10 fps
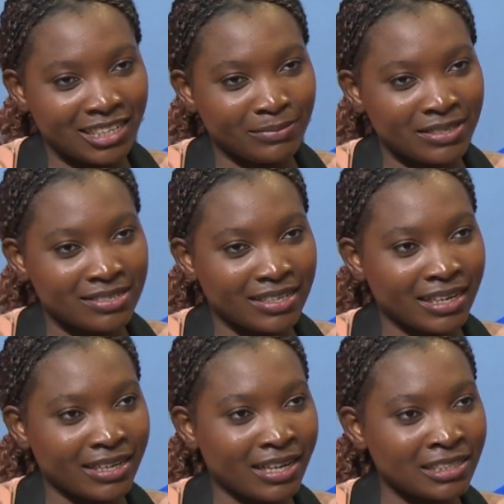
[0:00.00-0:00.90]
Let me
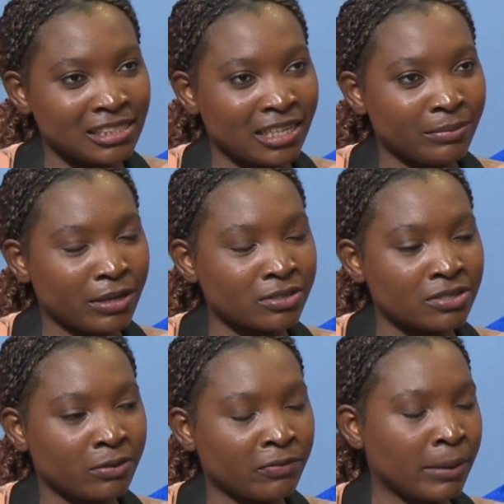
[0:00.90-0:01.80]
say that uh,
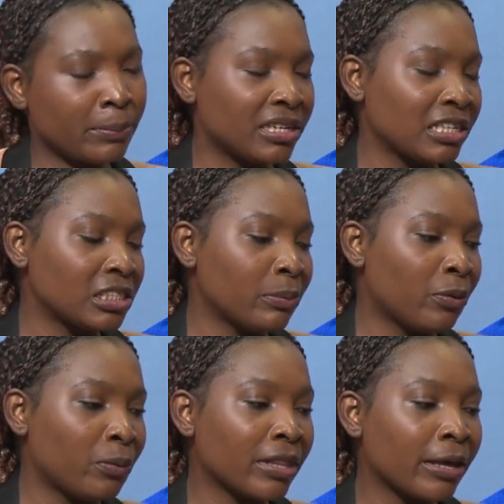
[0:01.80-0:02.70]
because of
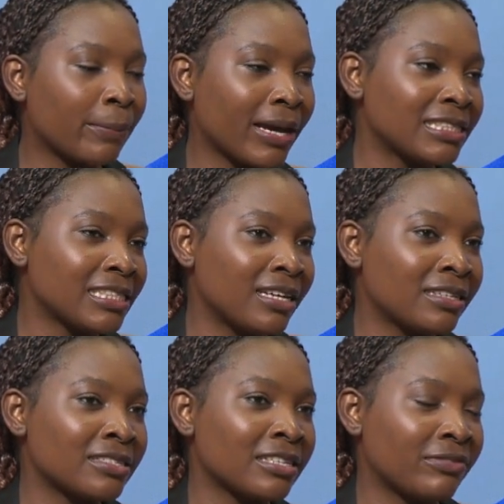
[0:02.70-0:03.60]
unpredictable weather
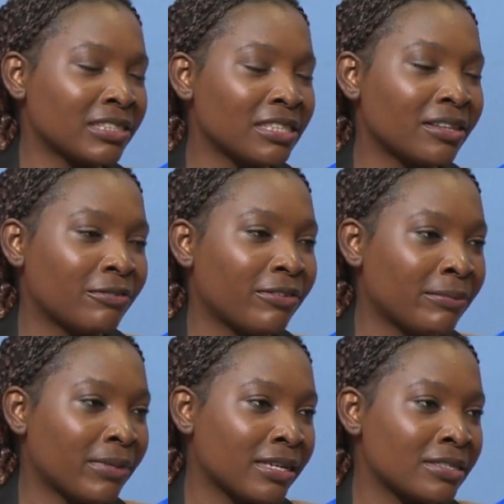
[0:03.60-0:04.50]
patterns affecting the
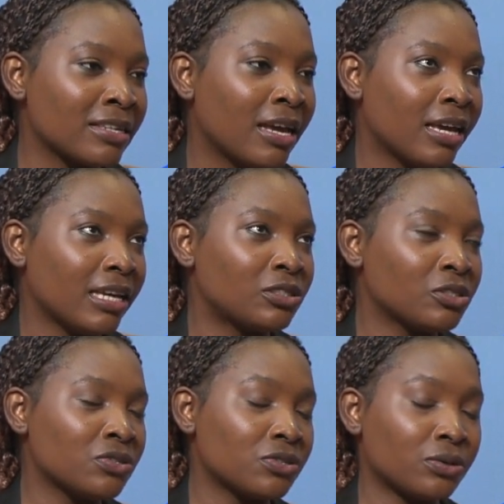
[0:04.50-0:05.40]
farmers,
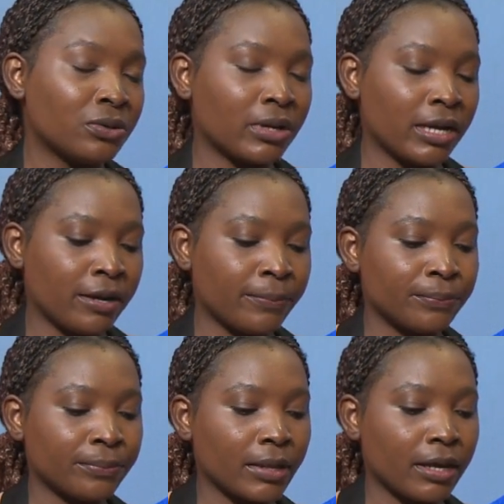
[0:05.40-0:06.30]
it also
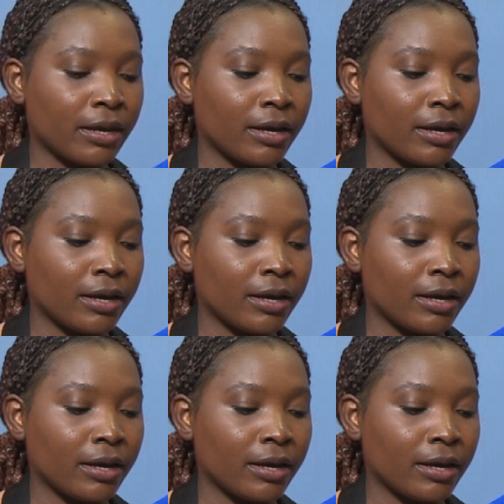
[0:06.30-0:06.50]
um,